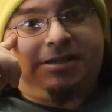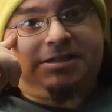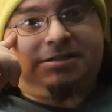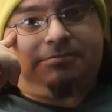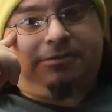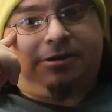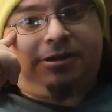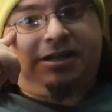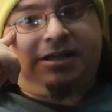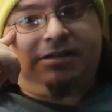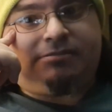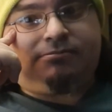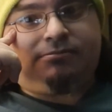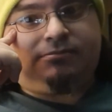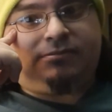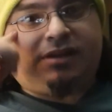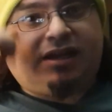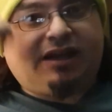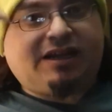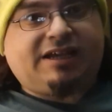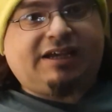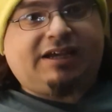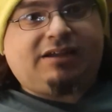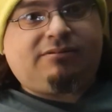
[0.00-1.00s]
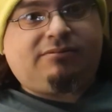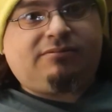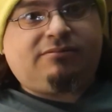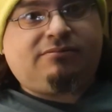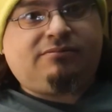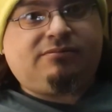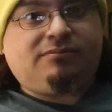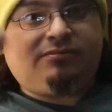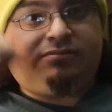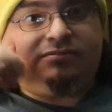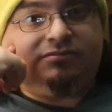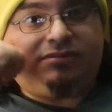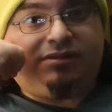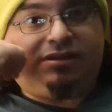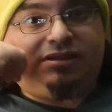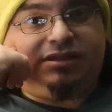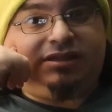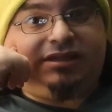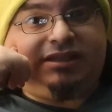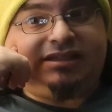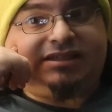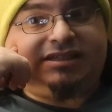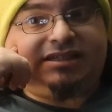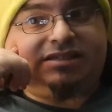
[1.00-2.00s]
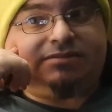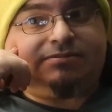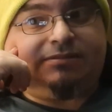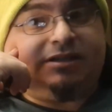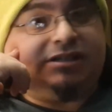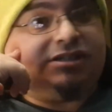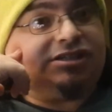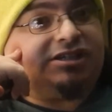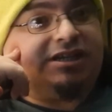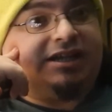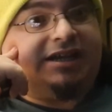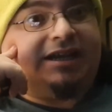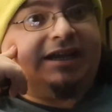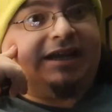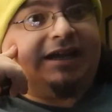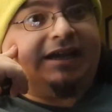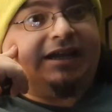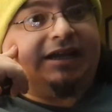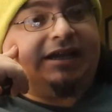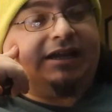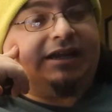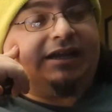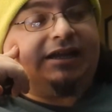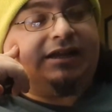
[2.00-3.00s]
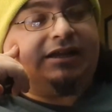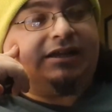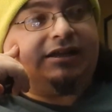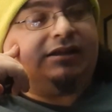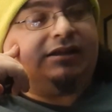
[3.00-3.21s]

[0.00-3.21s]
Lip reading: about it. Again, this has been JARRC